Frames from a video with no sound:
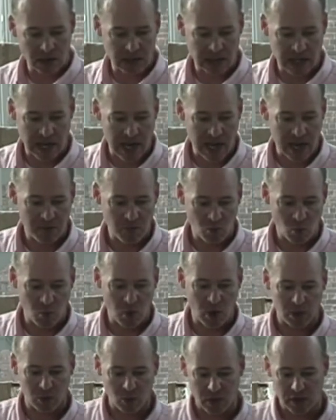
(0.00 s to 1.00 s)
time,
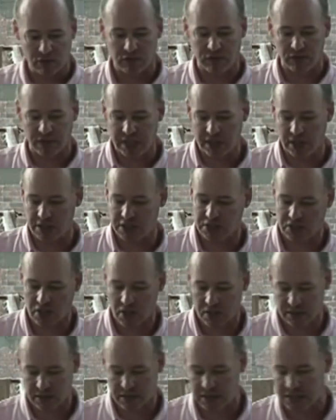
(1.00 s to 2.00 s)
where we really
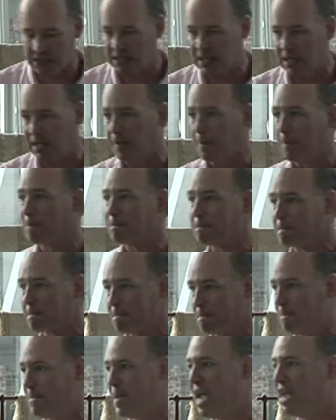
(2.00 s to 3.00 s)
start to see
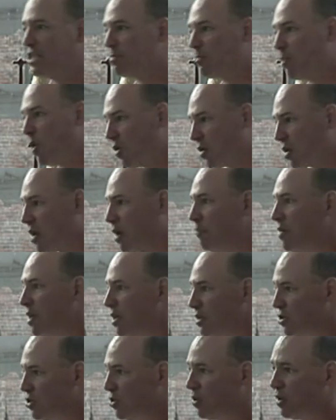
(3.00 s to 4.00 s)
baseball come
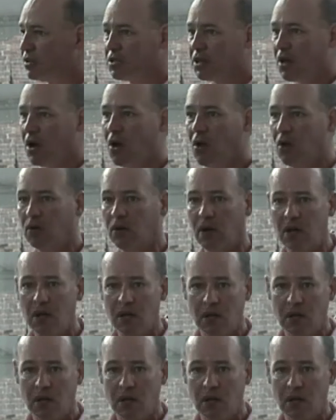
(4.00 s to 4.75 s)
into its own.